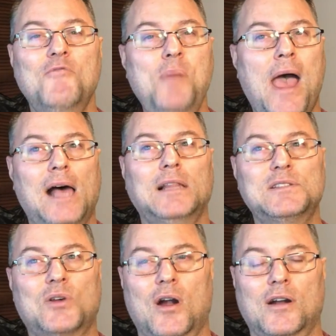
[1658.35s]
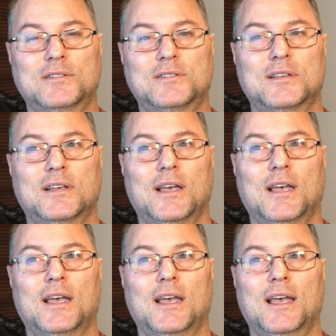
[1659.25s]
And Paul says, not only
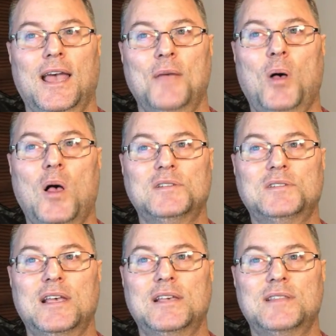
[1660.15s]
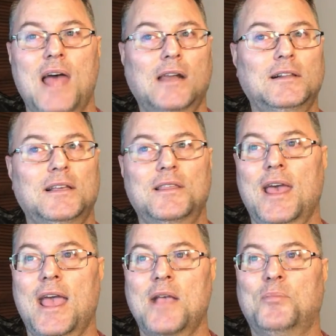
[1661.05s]
they, but
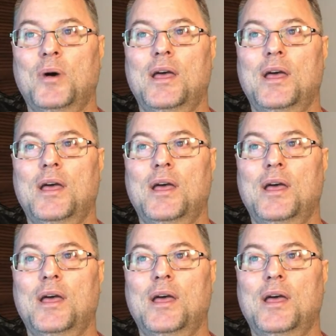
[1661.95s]
everyone